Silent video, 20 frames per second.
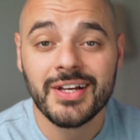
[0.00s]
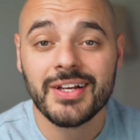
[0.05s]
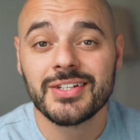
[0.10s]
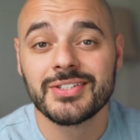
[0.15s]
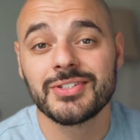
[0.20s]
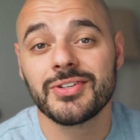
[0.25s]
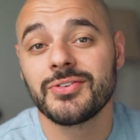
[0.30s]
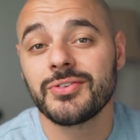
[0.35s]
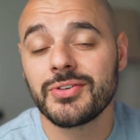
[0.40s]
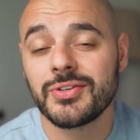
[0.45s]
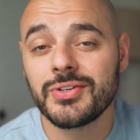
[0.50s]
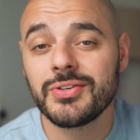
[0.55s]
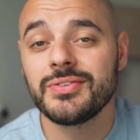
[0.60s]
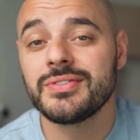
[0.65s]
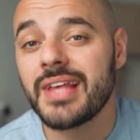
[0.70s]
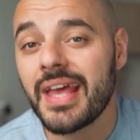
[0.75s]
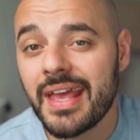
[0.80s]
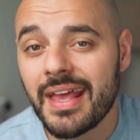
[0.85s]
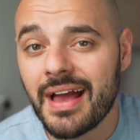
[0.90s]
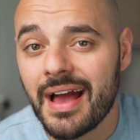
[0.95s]
So
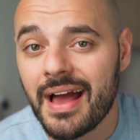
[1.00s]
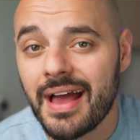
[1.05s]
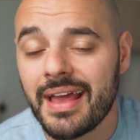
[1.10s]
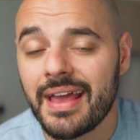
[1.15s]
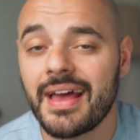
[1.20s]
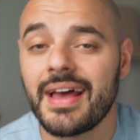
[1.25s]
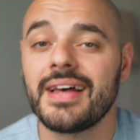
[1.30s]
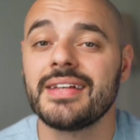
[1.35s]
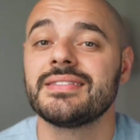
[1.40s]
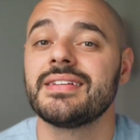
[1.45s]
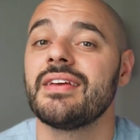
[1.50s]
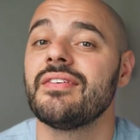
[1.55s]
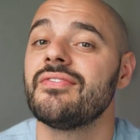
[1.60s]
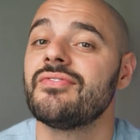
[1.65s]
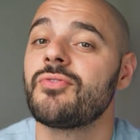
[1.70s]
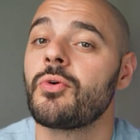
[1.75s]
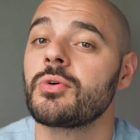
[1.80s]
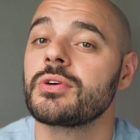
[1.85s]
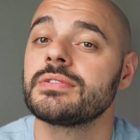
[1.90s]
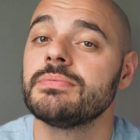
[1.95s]
use AI as a
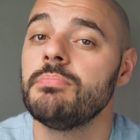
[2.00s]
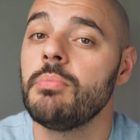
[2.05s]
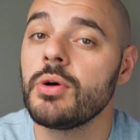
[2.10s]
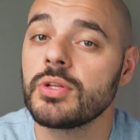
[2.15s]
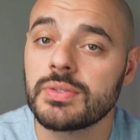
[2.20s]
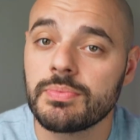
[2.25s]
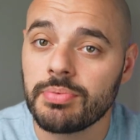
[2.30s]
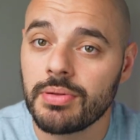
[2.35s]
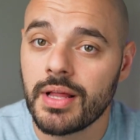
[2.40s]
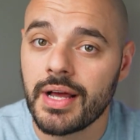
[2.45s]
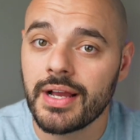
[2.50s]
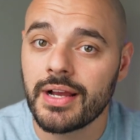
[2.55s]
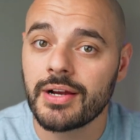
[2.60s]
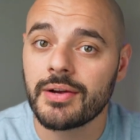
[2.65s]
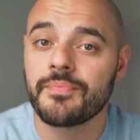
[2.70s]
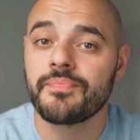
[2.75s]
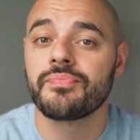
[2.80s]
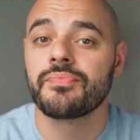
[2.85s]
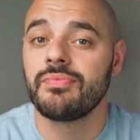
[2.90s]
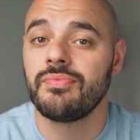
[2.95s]
force
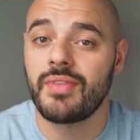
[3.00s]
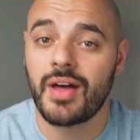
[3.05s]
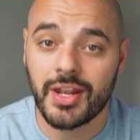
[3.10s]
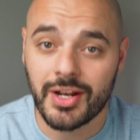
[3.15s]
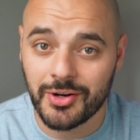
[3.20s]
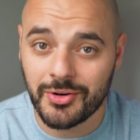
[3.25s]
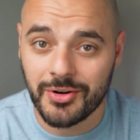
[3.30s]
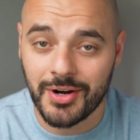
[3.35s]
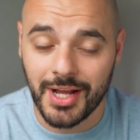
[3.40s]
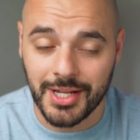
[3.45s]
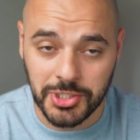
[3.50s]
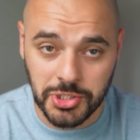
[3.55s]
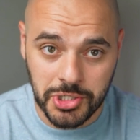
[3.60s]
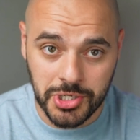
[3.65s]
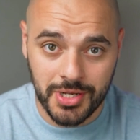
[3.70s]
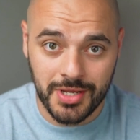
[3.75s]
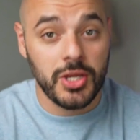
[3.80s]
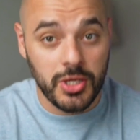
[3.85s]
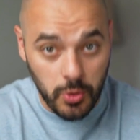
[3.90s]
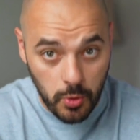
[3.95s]
multiplier, not a crutch.
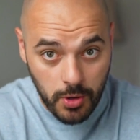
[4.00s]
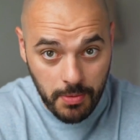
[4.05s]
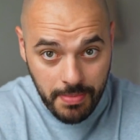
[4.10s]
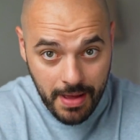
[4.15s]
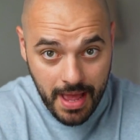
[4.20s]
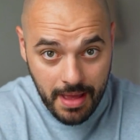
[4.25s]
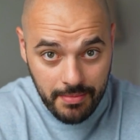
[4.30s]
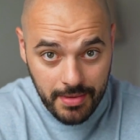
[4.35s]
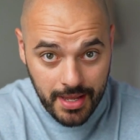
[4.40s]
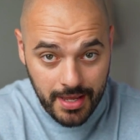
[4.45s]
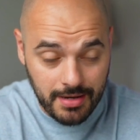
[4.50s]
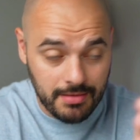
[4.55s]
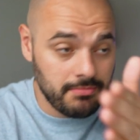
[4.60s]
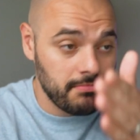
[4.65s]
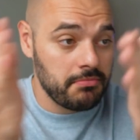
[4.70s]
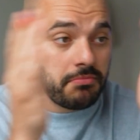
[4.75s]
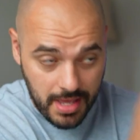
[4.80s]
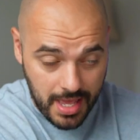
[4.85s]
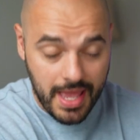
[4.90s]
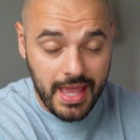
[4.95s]
You're Batman,
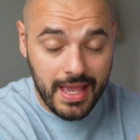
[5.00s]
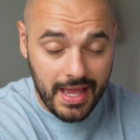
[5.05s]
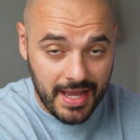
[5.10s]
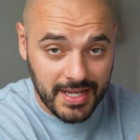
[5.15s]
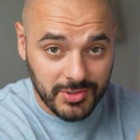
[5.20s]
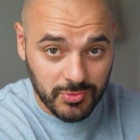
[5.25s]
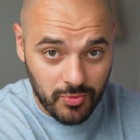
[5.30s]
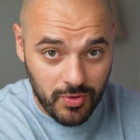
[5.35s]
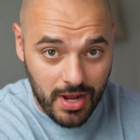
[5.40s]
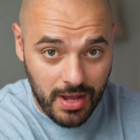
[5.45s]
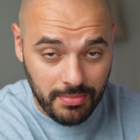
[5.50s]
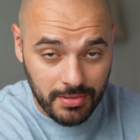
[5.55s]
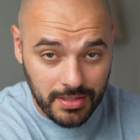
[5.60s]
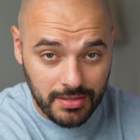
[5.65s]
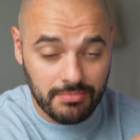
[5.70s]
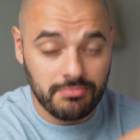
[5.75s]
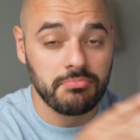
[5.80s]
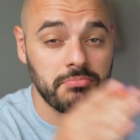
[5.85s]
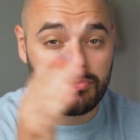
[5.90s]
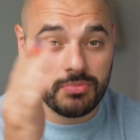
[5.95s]
AI's
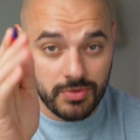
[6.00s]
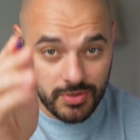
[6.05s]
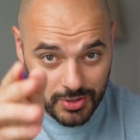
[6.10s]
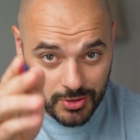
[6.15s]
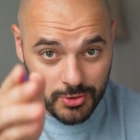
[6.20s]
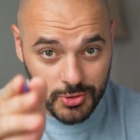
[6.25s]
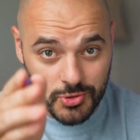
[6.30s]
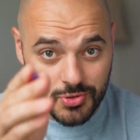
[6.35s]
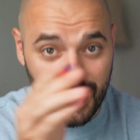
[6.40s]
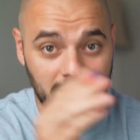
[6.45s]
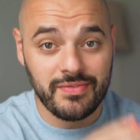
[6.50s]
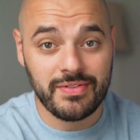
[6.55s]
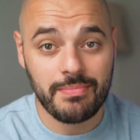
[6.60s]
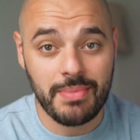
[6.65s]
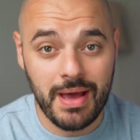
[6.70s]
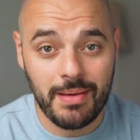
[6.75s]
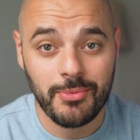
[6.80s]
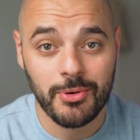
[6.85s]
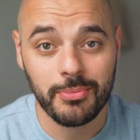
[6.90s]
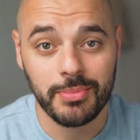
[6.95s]
Robin you drive the
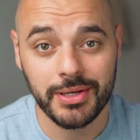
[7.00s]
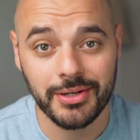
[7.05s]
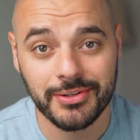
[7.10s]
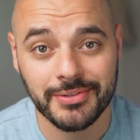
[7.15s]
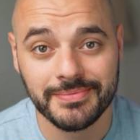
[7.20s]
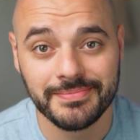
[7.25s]
Batmobile.